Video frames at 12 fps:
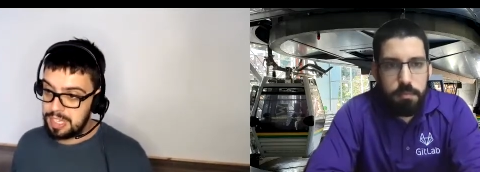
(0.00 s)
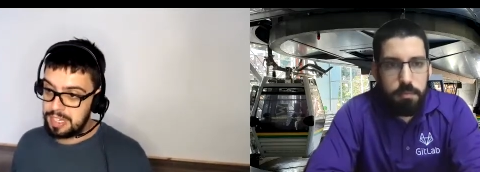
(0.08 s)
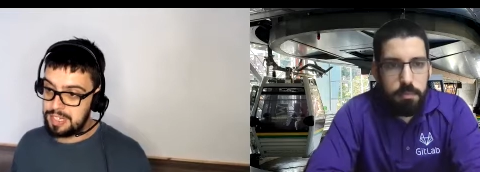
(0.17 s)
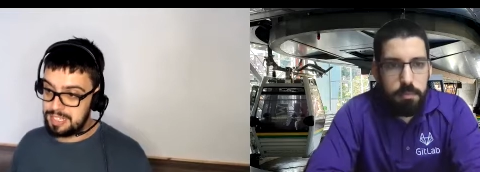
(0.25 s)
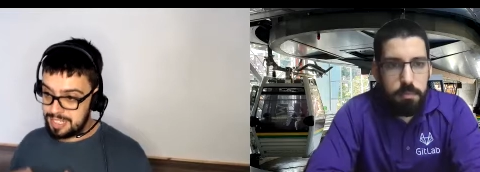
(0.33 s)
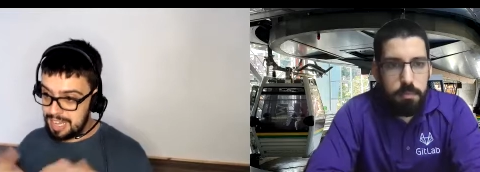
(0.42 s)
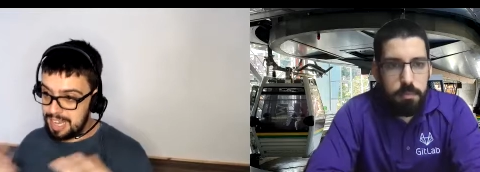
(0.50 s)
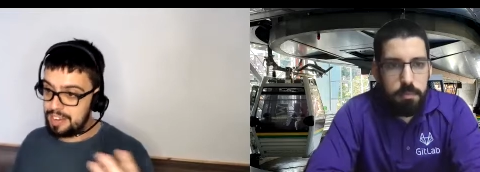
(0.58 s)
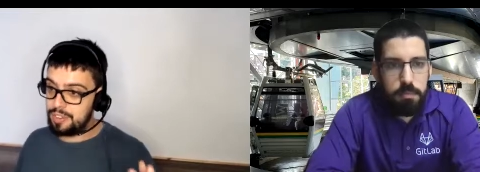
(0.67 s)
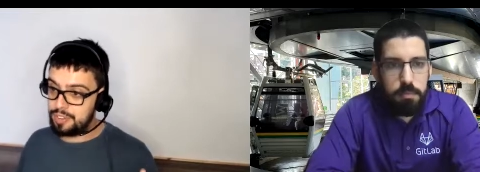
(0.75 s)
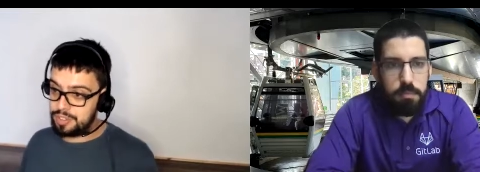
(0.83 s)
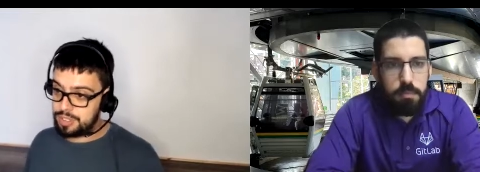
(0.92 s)
Speaker 1: This kind
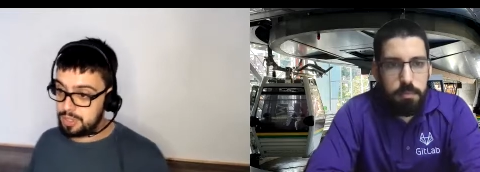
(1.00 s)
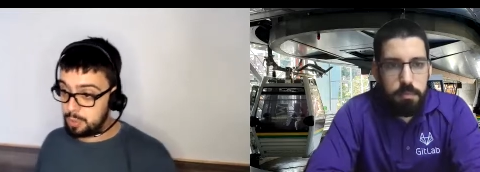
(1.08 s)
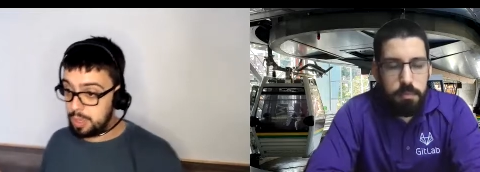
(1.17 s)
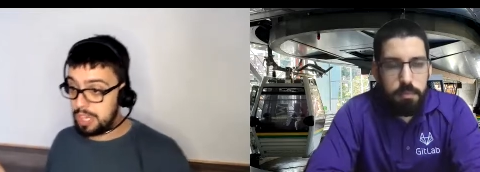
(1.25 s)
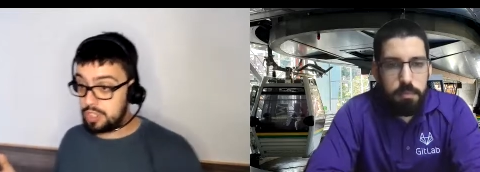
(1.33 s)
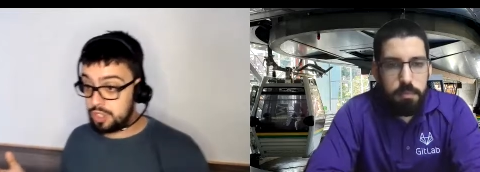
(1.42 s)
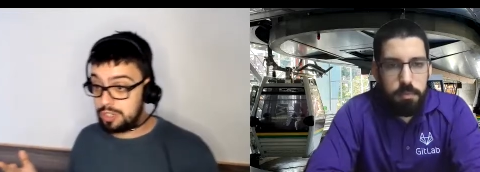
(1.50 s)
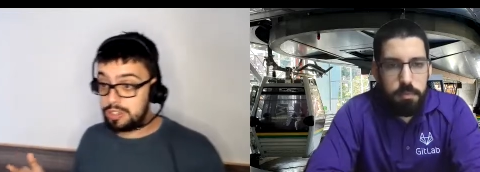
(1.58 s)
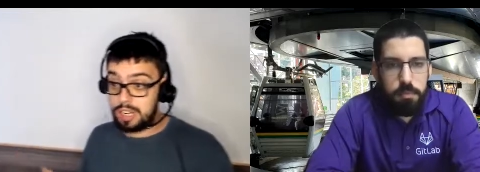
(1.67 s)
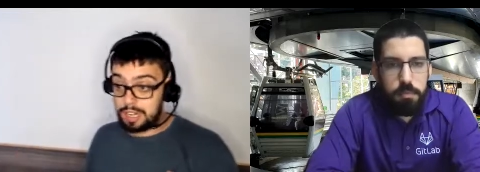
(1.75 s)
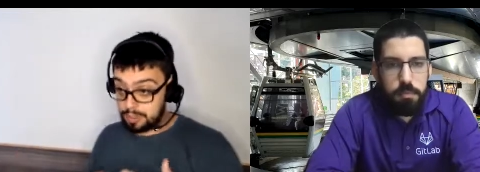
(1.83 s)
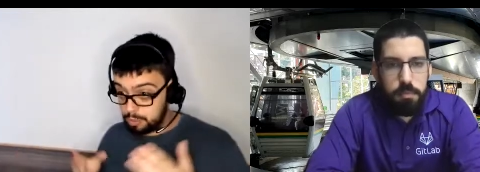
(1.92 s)
of situation
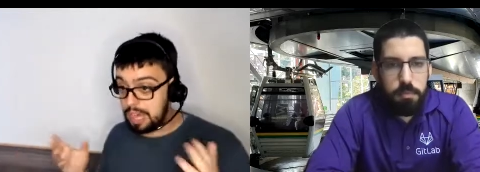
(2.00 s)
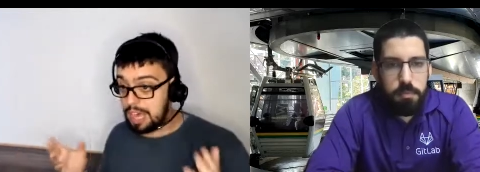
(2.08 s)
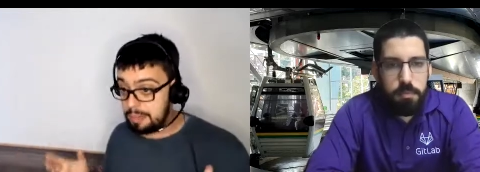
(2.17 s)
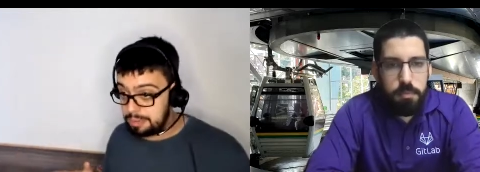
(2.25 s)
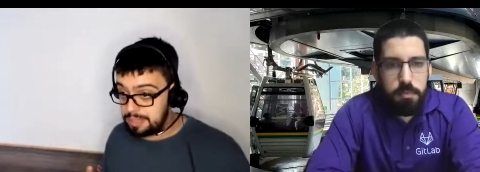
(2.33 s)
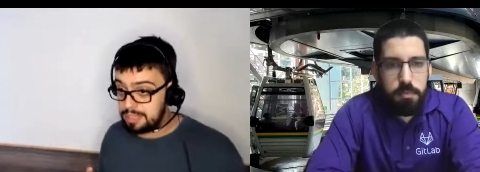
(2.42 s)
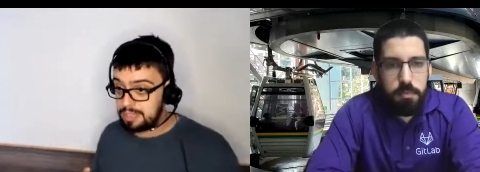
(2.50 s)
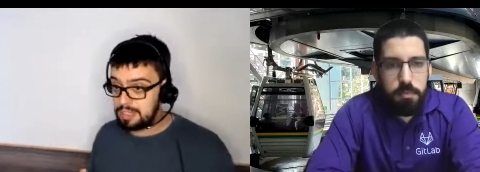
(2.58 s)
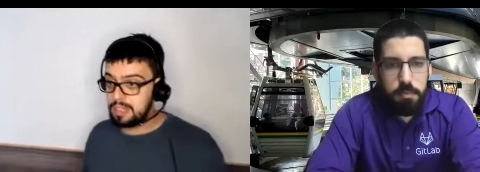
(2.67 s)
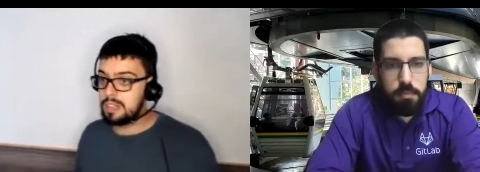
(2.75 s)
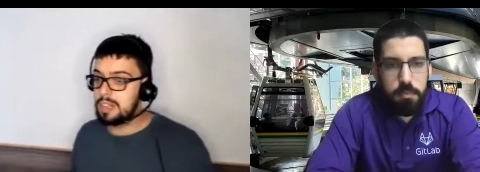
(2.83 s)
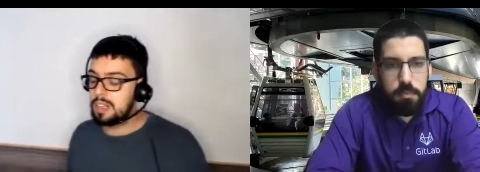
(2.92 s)
that could happen
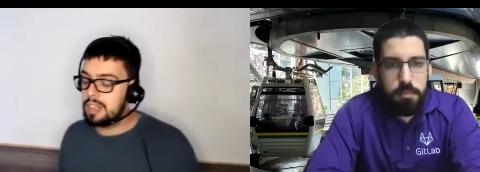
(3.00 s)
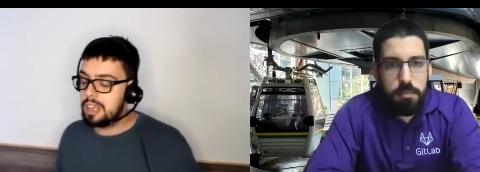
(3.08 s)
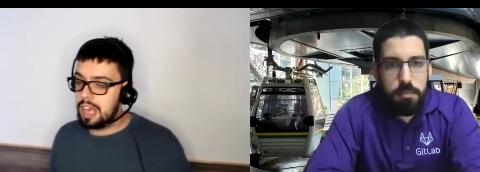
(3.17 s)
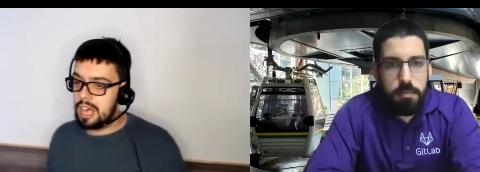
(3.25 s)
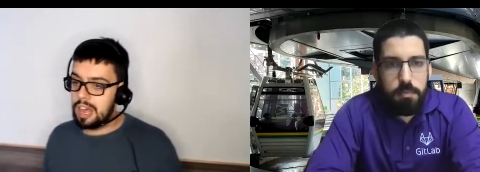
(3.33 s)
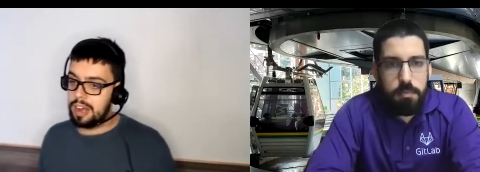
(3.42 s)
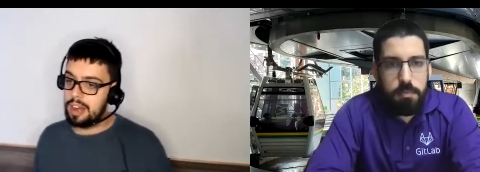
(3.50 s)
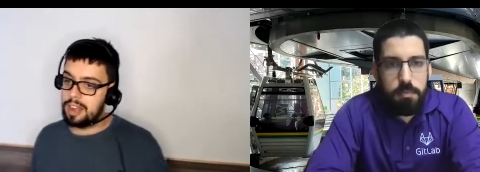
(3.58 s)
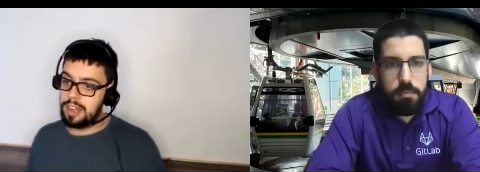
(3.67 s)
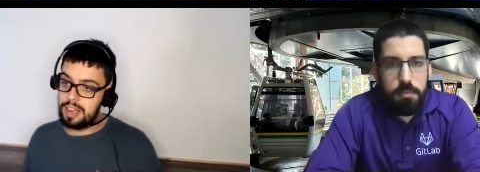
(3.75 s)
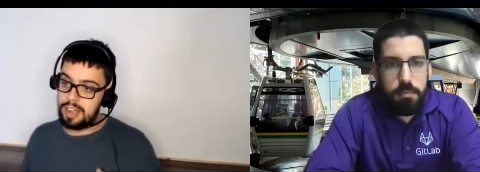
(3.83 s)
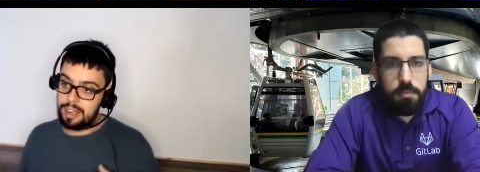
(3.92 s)

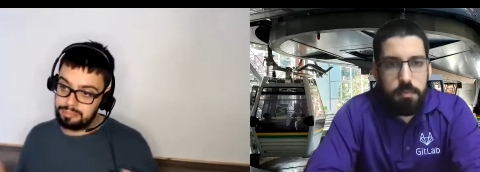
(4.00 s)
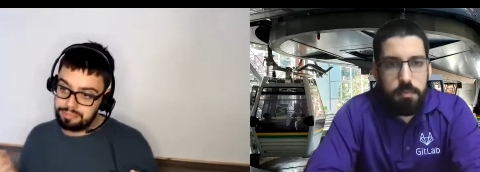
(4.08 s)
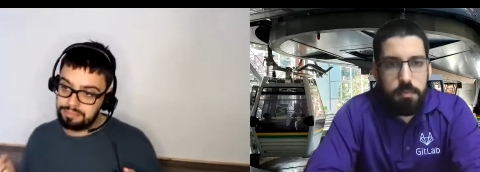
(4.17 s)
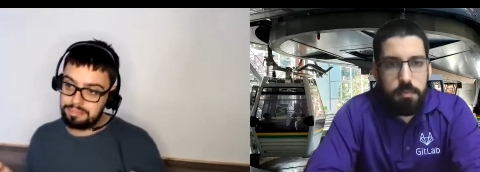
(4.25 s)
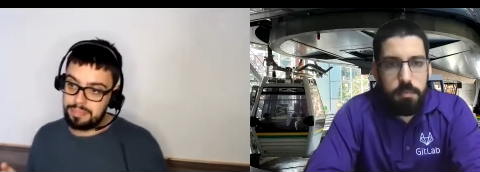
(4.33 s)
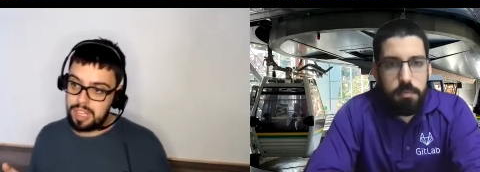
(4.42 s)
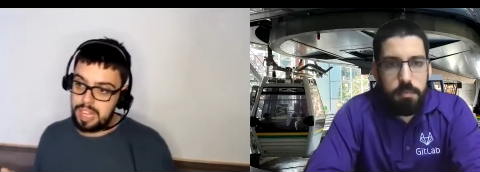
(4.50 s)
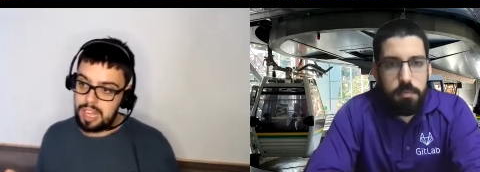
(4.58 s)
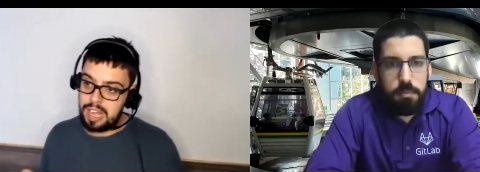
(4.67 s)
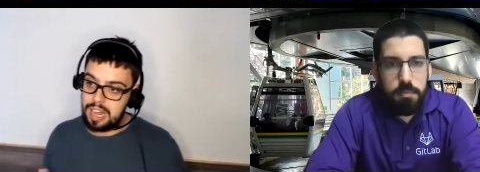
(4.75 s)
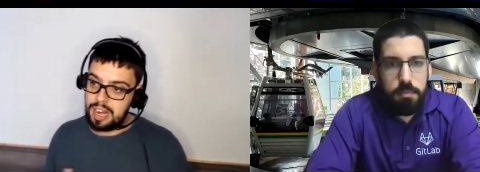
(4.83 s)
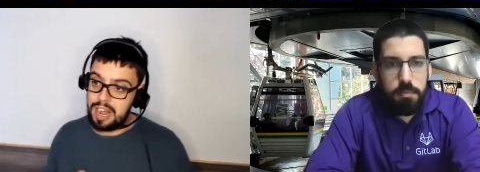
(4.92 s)
are, uh,
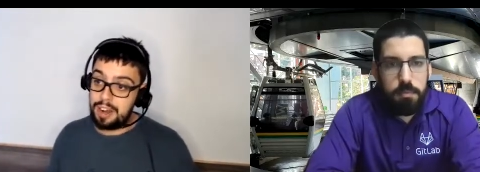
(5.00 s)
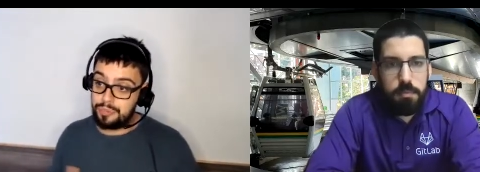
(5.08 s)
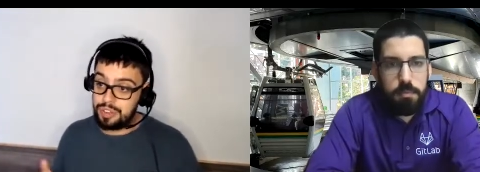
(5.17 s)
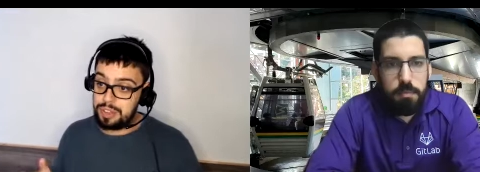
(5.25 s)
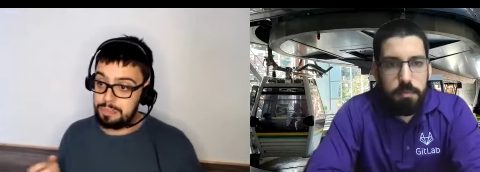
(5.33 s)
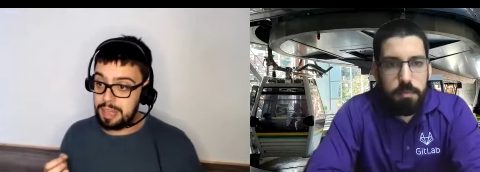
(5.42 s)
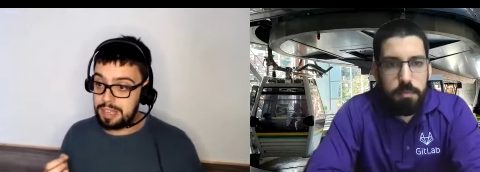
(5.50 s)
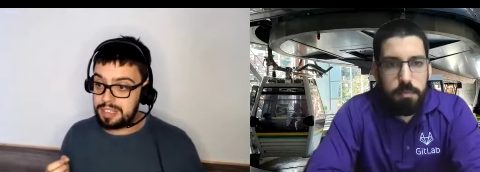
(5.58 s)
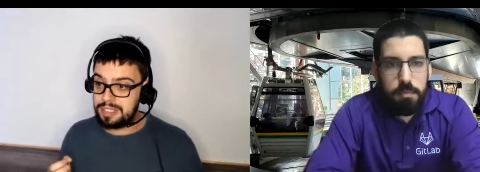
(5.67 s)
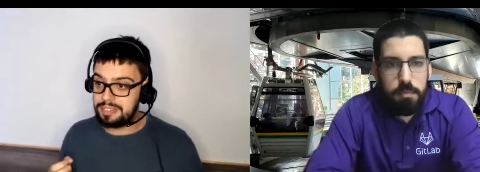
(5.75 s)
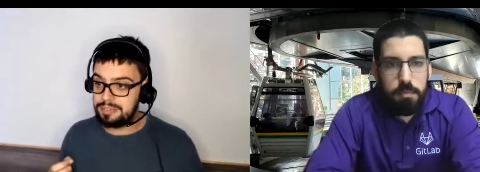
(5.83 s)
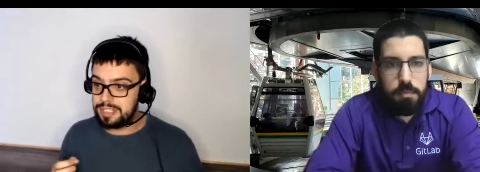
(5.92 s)
are, feedback
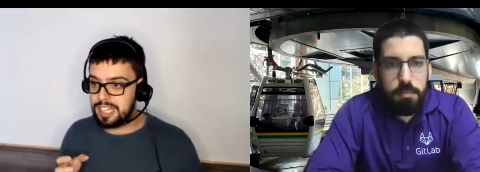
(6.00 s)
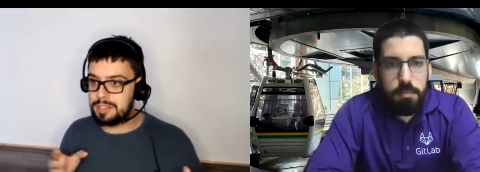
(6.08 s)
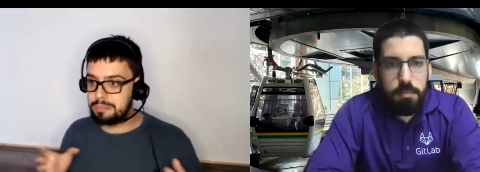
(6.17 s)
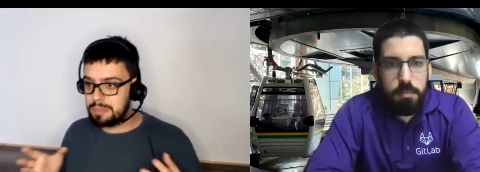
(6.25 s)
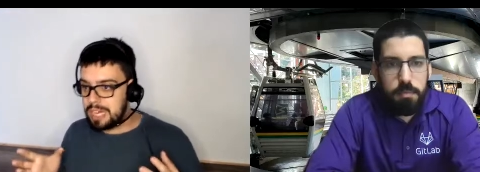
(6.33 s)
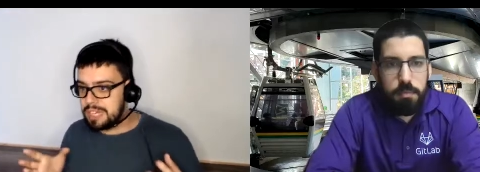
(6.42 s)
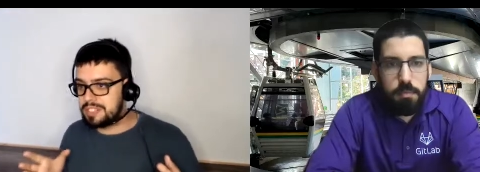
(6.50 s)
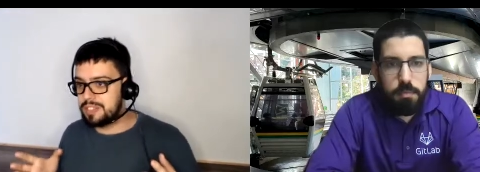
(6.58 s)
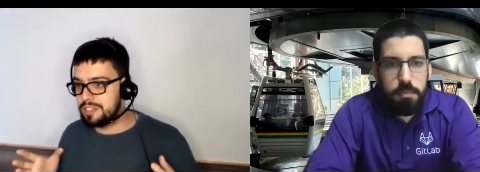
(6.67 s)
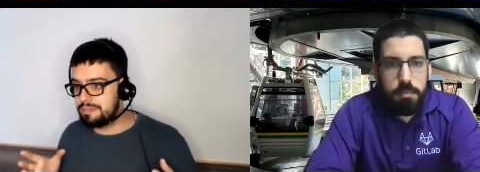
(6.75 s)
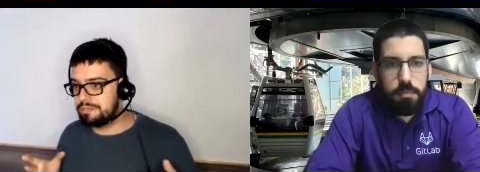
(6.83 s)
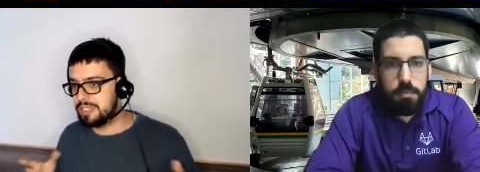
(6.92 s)
that the
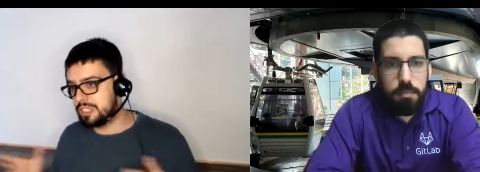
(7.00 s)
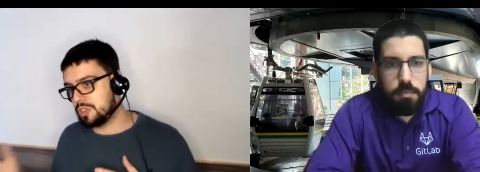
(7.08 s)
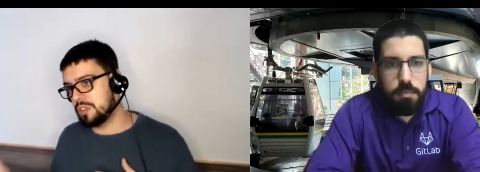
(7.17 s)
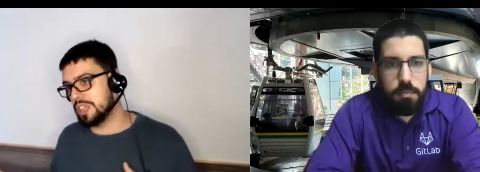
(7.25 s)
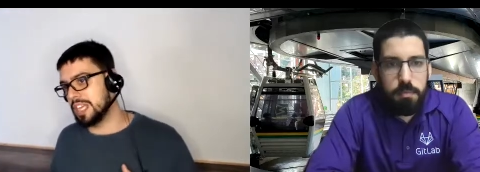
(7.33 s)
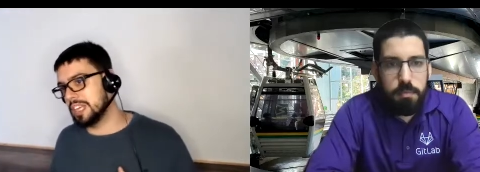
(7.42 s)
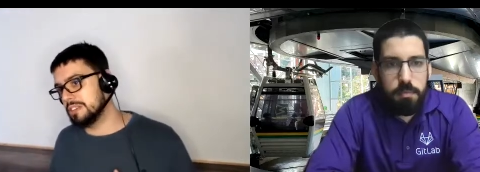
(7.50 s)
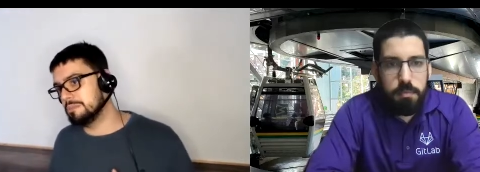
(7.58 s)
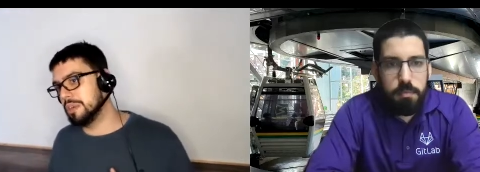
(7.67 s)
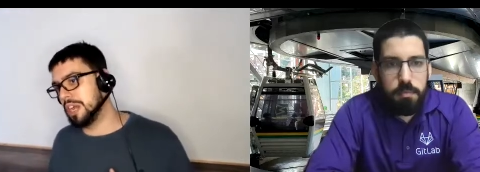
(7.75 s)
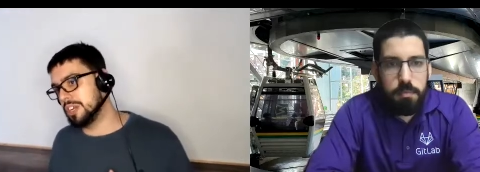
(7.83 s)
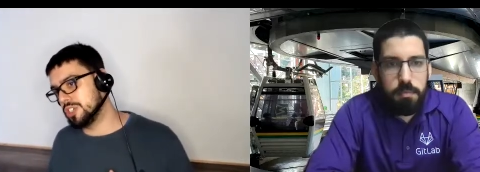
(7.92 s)
master is going under
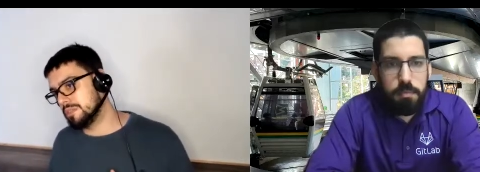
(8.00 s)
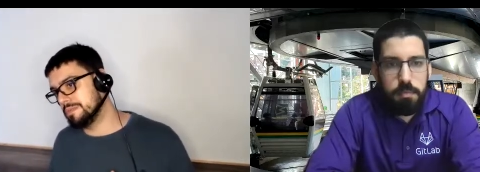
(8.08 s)
pressure.